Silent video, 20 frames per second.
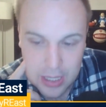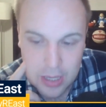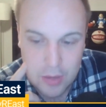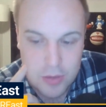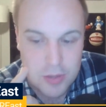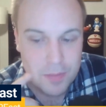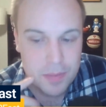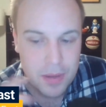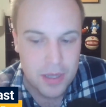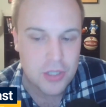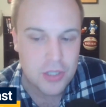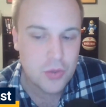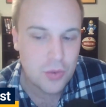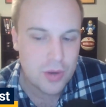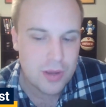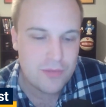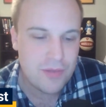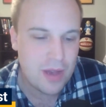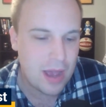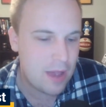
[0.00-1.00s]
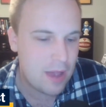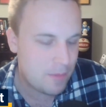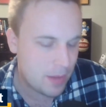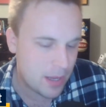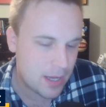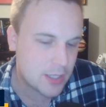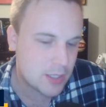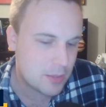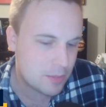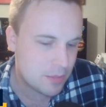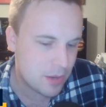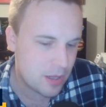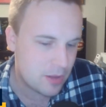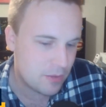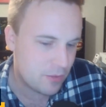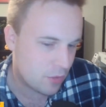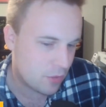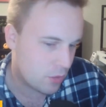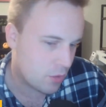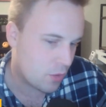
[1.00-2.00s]
He was a plus twenty-five because he played in
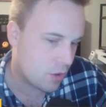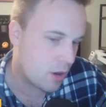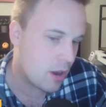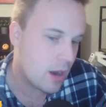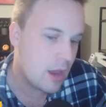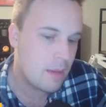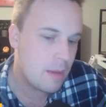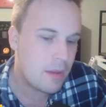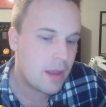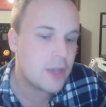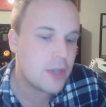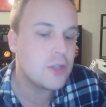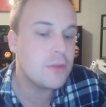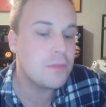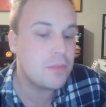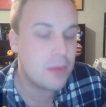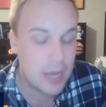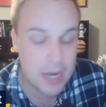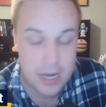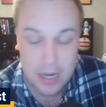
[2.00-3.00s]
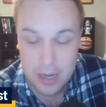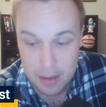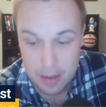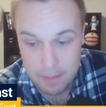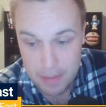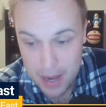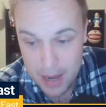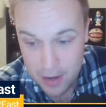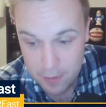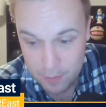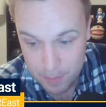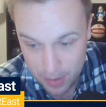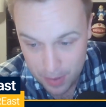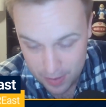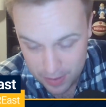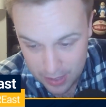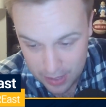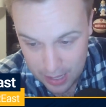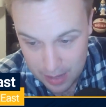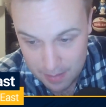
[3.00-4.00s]
the fourth quarter, but he also played in a competitive part
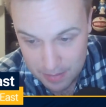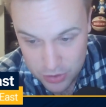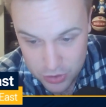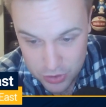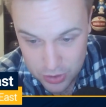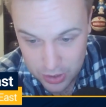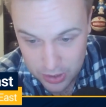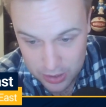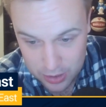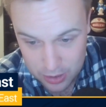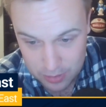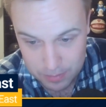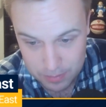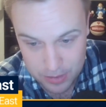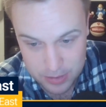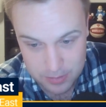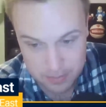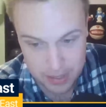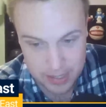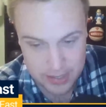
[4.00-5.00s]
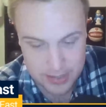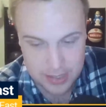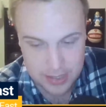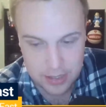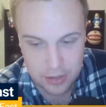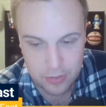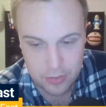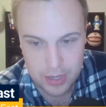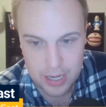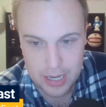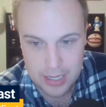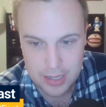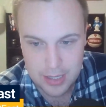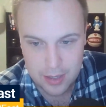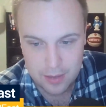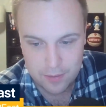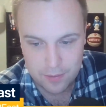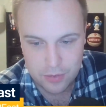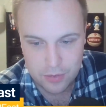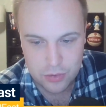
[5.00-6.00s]
of the game and still had a good plus minus. They did okay at the
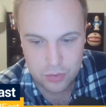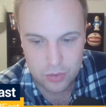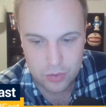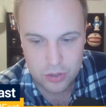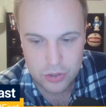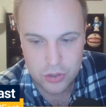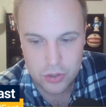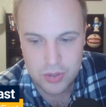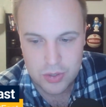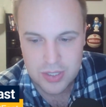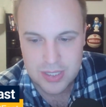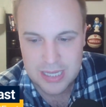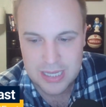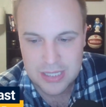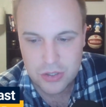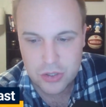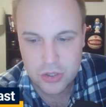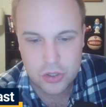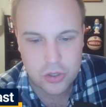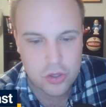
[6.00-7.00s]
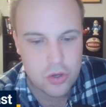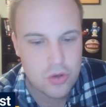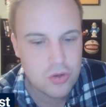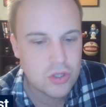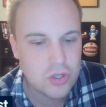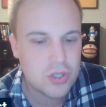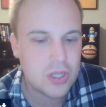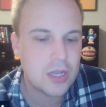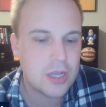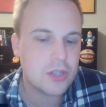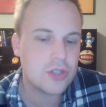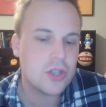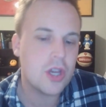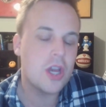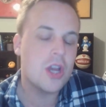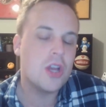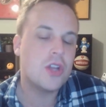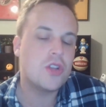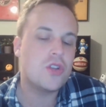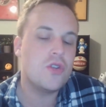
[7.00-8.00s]
end of the first quarter. Two assists, two steals,
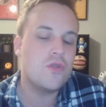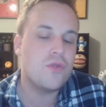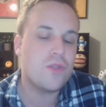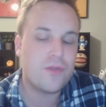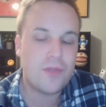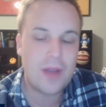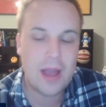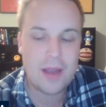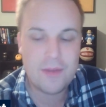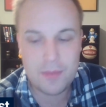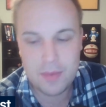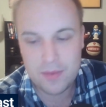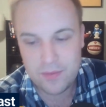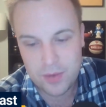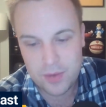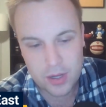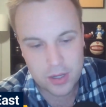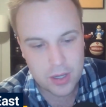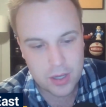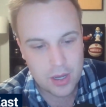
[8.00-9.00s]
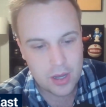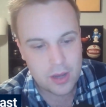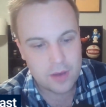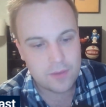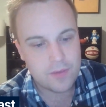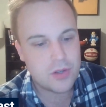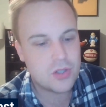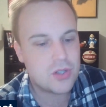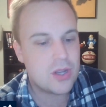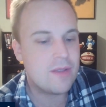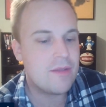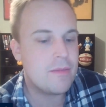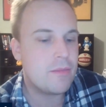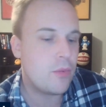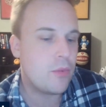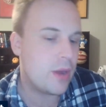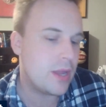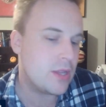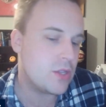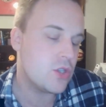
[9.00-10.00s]
two for five from the field for seven
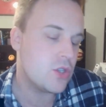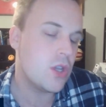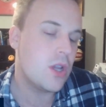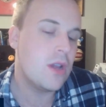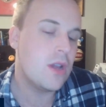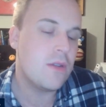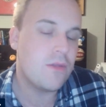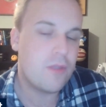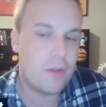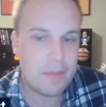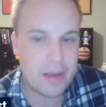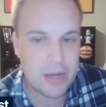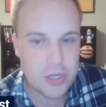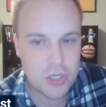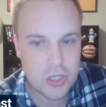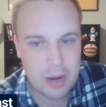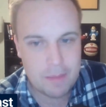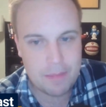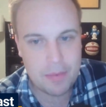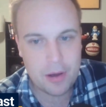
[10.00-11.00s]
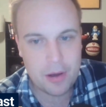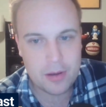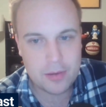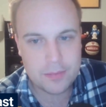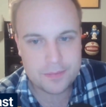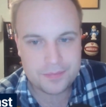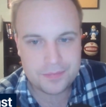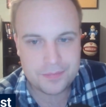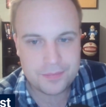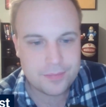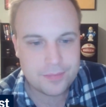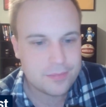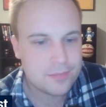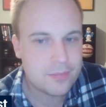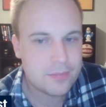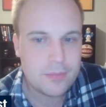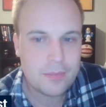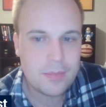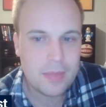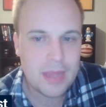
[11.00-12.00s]
points for Ben Sheppard.
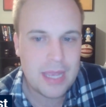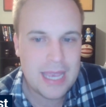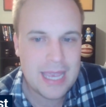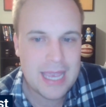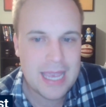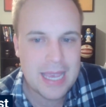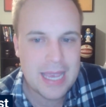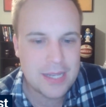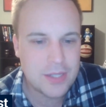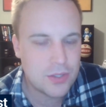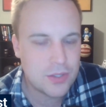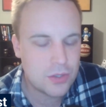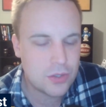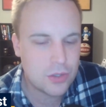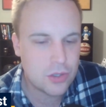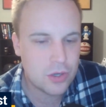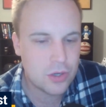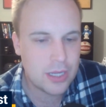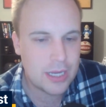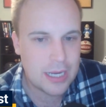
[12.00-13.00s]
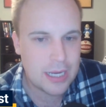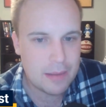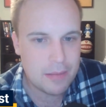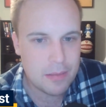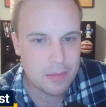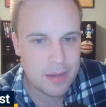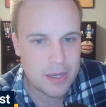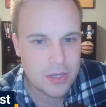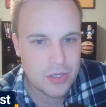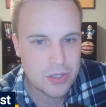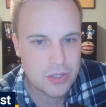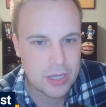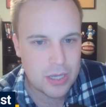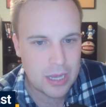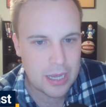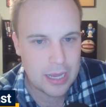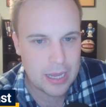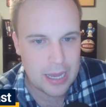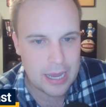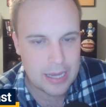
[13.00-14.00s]
He is certainly a depth piece uh,
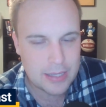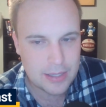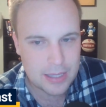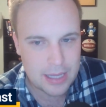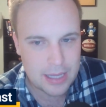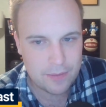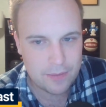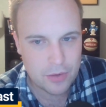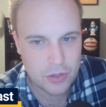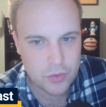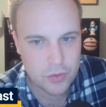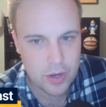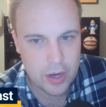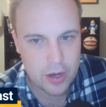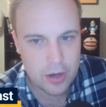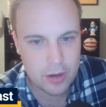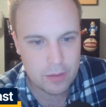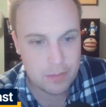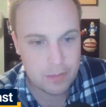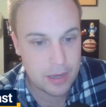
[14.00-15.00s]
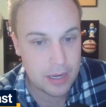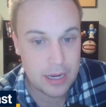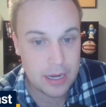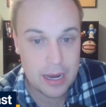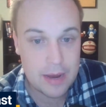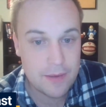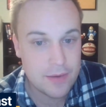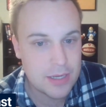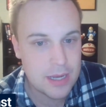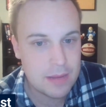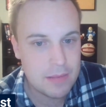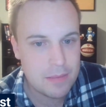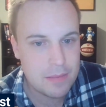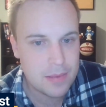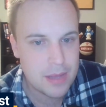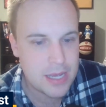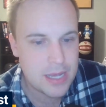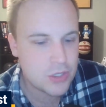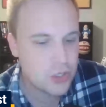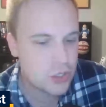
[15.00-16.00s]
as a first rounder, but every time he
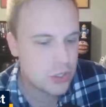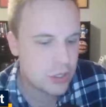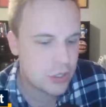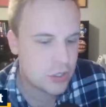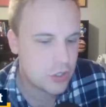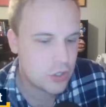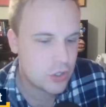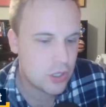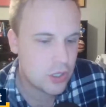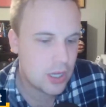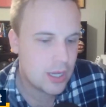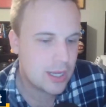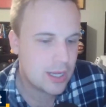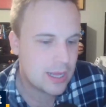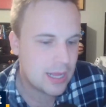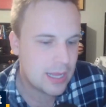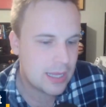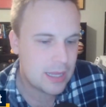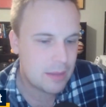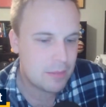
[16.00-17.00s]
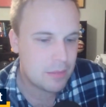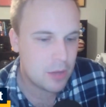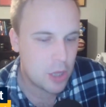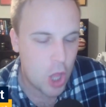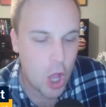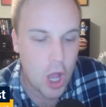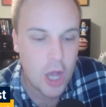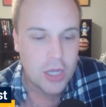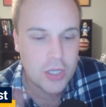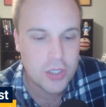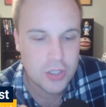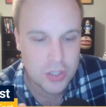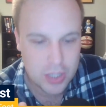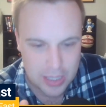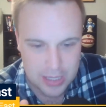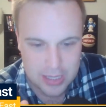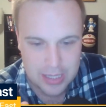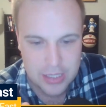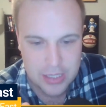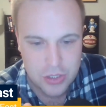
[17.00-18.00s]
plays, he looks like he belongs,
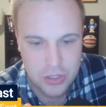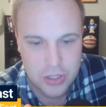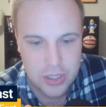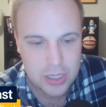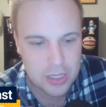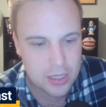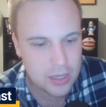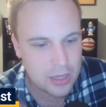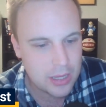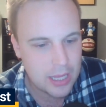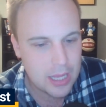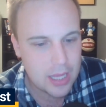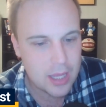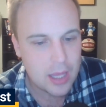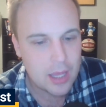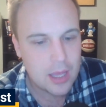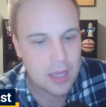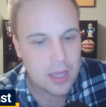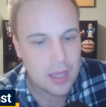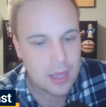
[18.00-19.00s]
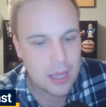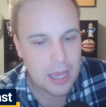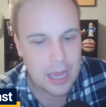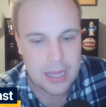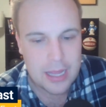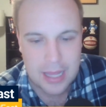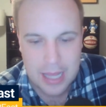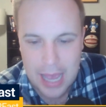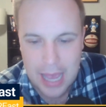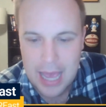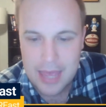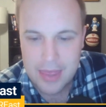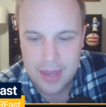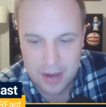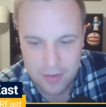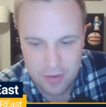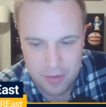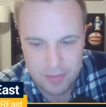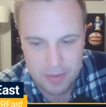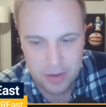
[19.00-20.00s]
at least in the league, and the guy that
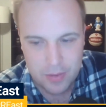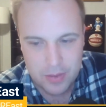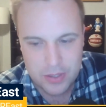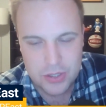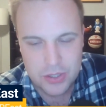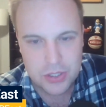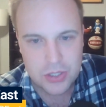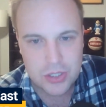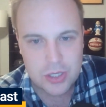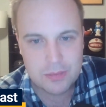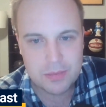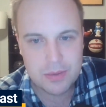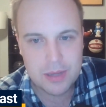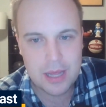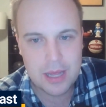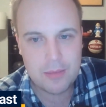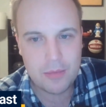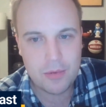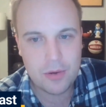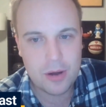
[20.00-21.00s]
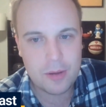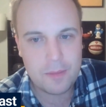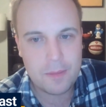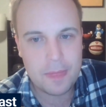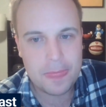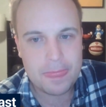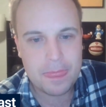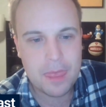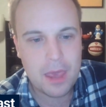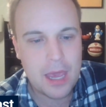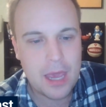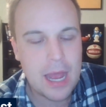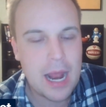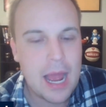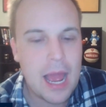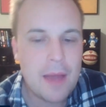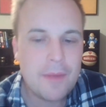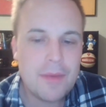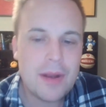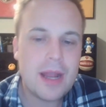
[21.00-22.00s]
everybody wants to see play more. And
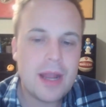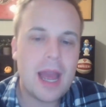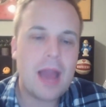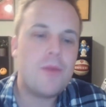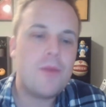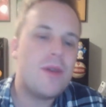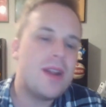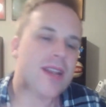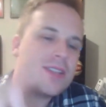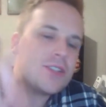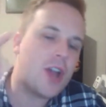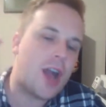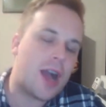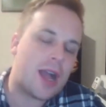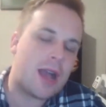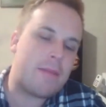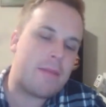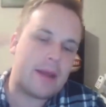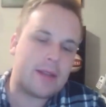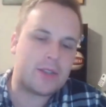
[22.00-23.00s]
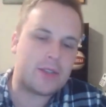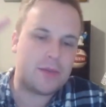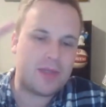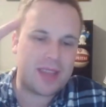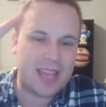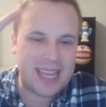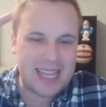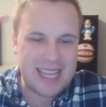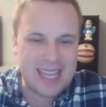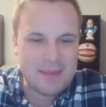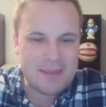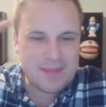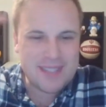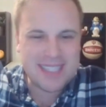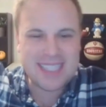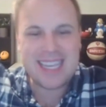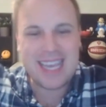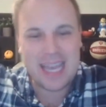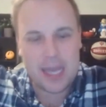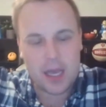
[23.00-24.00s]
I want to I want to talk about something I keep
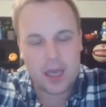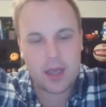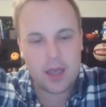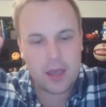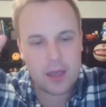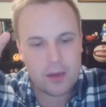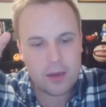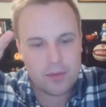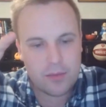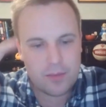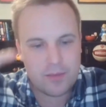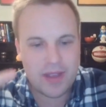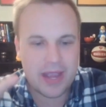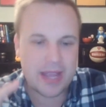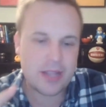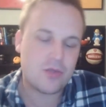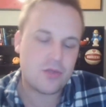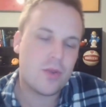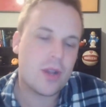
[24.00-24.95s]
seeing from fans.